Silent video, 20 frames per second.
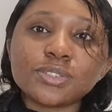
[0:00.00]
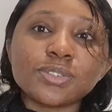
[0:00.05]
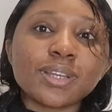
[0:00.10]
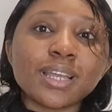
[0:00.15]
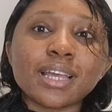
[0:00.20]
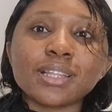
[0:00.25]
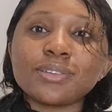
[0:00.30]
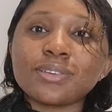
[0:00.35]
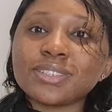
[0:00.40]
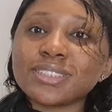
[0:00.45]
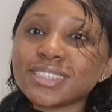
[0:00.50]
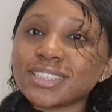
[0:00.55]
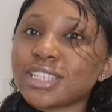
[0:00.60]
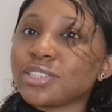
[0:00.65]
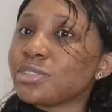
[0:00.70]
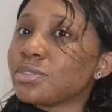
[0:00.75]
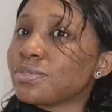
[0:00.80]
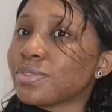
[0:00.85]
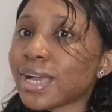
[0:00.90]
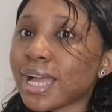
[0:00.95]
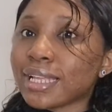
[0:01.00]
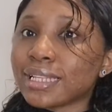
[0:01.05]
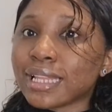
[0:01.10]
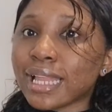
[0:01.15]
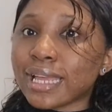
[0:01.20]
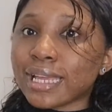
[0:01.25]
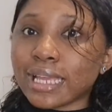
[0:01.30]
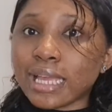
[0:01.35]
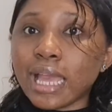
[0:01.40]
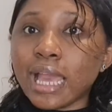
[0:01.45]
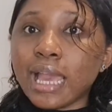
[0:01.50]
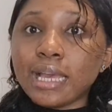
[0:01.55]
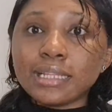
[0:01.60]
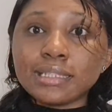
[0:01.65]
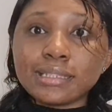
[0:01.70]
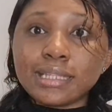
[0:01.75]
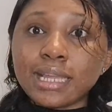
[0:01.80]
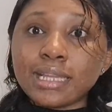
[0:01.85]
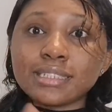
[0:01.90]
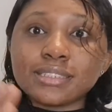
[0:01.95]
You cannot say you've had like
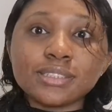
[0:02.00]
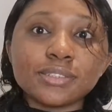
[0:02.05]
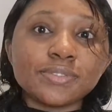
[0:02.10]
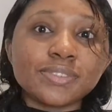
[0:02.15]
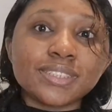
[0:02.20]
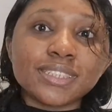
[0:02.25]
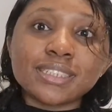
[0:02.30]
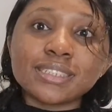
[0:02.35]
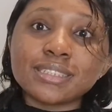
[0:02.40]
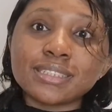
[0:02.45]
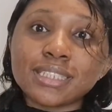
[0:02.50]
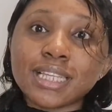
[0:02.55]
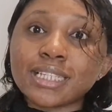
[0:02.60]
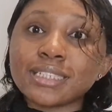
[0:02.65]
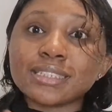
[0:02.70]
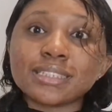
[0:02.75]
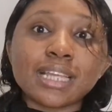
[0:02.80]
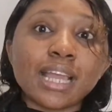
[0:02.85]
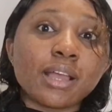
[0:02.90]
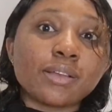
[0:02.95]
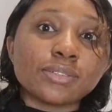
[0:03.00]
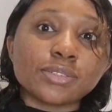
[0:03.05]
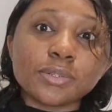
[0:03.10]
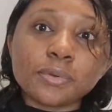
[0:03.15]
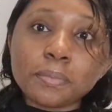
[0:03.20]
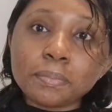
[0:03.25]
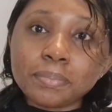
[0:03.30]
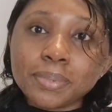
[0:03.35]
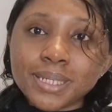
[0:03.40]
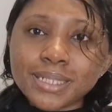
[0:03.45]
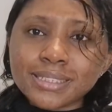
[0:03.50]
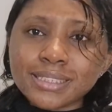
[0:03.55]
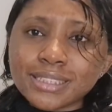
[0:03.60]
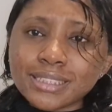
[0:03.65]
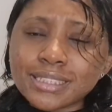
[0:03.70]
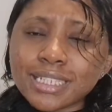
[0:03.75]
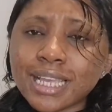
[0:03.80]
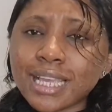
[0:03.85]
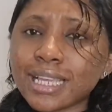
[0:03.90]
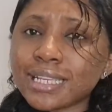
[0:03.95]
10, you've seen 10,000
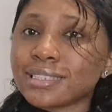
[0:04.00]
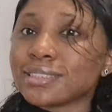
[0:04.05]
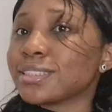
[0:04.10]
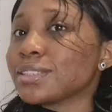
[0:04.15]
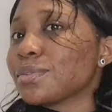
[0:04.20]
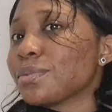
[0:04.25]
patients,